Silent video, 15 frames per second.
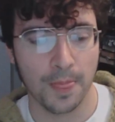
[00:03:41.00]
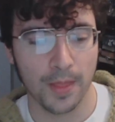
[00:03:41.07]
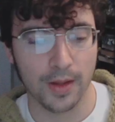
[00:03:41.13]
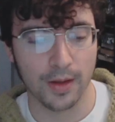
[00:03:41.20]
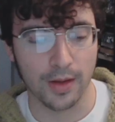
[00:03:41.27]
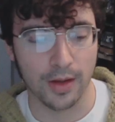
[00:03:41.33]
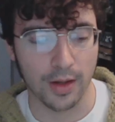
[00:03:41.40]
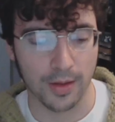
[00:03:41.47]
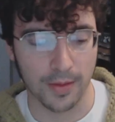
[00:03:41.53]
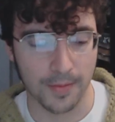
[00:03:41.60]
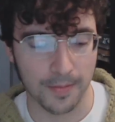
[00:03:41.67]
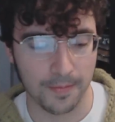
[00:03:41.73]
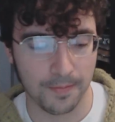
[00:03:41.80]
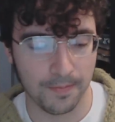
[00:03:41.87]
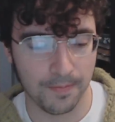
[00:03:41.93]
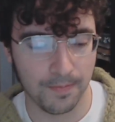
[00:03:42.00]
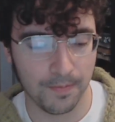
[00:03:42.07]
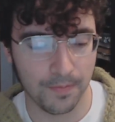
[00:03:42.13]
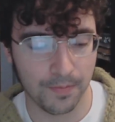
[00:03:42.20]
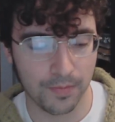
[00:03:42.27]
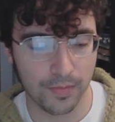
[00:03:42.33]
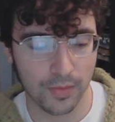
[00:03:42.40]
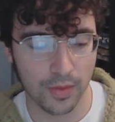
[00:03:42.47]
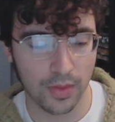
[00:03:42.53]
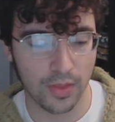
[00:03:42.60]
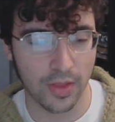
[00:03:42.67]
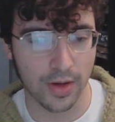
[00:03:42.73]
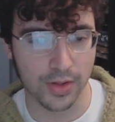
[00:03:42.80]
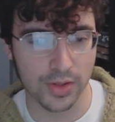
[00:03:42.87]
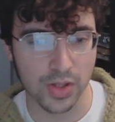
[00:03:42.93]
uh,
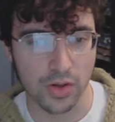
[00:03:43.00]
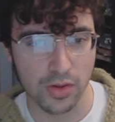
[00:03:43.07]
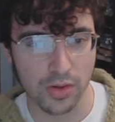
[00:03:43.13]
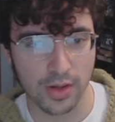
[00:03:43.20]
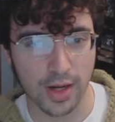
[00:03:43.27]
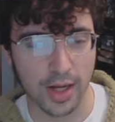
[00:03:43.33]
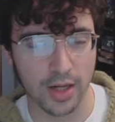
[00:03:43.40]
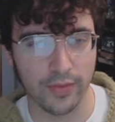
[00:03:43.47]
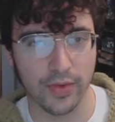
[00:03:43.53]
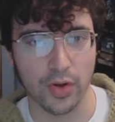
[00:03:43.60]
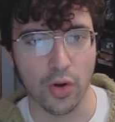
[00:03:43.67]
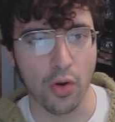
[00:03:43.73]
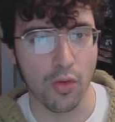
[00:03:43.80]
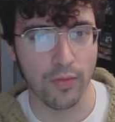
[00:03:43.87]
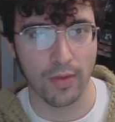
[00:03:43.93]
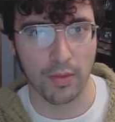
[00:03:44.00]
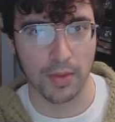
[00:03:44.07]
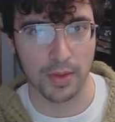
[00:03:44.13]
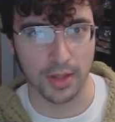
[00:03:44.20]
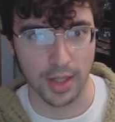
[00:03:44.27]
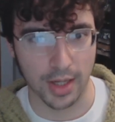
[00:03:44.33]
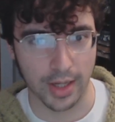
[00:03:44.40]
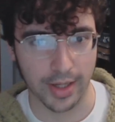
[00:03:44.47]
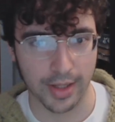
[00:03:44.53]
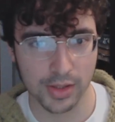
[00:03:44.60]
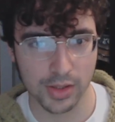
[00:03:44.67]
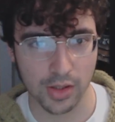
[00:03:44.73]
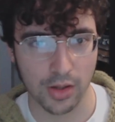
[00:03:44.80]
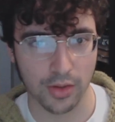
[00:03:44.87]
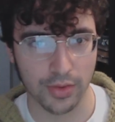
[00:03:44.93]
there's a kind of an over reliance
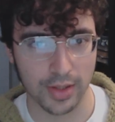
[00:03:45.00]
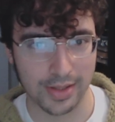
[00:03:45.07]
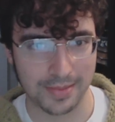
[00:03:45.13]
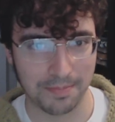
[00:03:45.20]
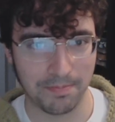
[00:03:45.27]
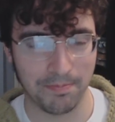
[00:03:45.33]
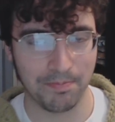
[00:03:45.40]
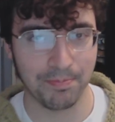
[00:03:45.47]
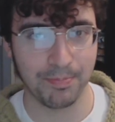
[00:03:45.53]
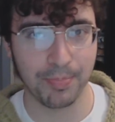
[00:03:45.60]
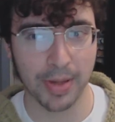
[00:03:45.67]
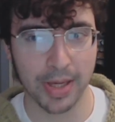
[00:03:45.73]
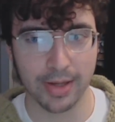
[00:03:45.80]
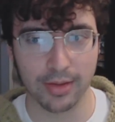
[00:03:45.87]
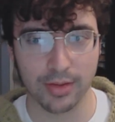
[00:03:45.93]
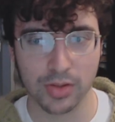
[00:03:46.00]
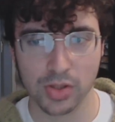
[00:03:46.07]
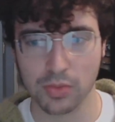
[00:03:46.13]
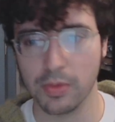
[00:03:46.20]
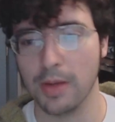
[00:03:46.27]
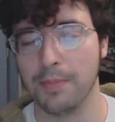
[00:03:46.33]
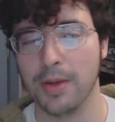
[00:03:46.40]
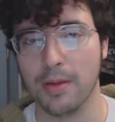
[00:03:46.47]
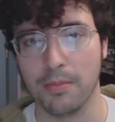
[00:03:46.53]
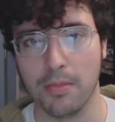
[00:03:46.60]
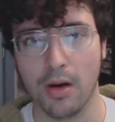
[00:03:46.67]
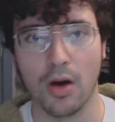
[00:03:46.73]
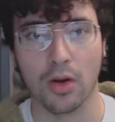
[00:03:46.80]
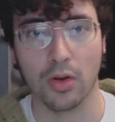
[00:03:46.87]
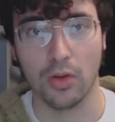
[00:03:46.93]
on these big sweeping
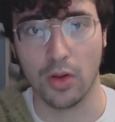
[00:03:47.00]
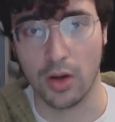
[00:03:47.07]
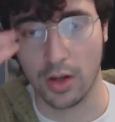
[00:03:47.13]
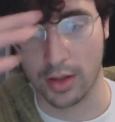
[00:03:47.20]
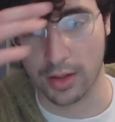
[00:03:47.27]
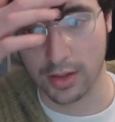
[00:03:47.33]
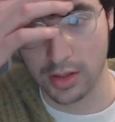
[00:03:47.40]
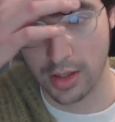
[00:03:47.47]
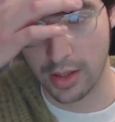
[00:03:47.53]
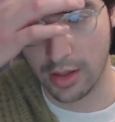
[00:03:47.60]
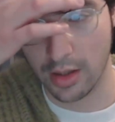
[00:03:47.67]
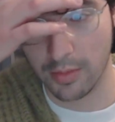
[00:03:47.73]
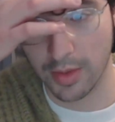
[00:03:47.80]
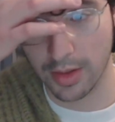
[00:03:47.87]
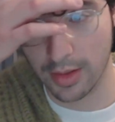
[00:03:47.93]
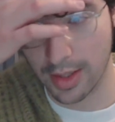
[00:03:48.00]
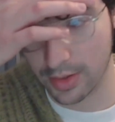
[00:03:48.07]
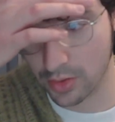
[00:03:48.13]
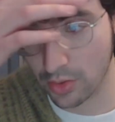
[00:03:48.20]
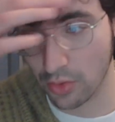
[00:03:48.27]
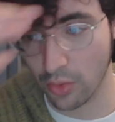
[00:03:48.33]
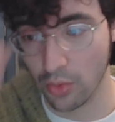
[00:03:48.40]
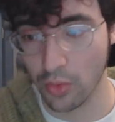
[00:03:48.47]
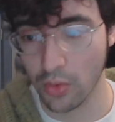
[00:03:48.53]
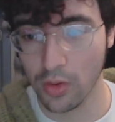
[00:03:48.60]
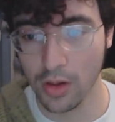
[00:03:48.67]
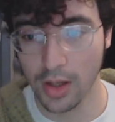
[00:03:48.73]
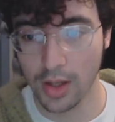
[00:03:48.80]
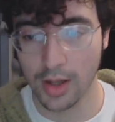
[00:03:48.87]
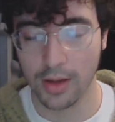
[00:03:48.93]
monologues, and I mean that's cool,
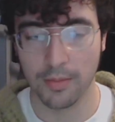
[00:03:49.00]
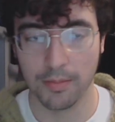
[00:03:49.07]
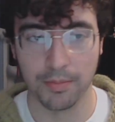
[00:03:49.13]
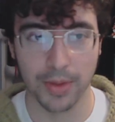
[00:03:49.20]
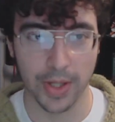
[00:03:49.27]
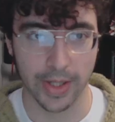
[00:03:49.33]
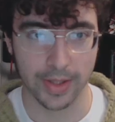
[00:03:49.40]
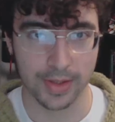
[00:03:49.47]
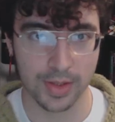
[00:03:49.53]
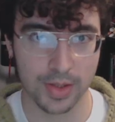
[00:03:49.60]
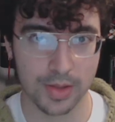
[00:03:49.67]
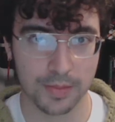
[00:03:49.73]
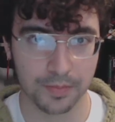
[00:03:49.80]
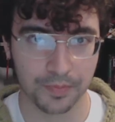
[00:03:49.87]
but